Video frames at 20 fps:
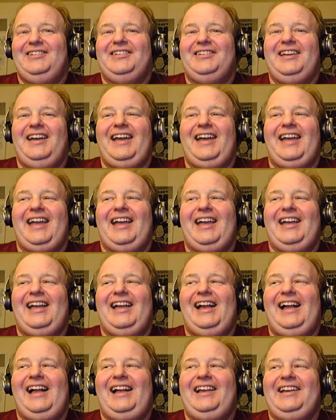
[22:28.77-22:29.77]
Okay,
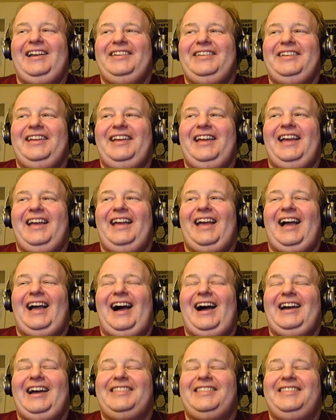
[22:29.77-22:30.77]
and
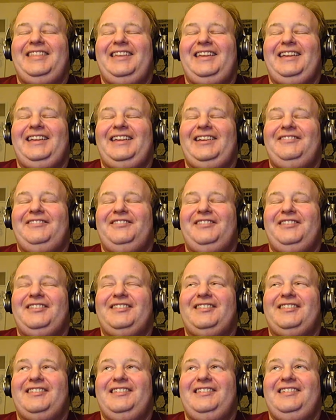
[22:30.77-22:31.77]
I think it
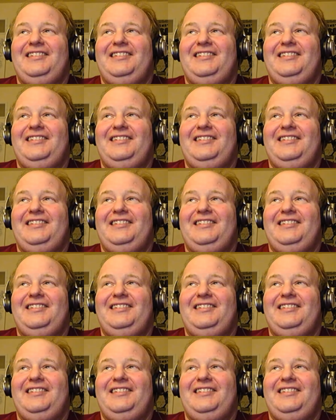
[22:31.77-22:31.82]
was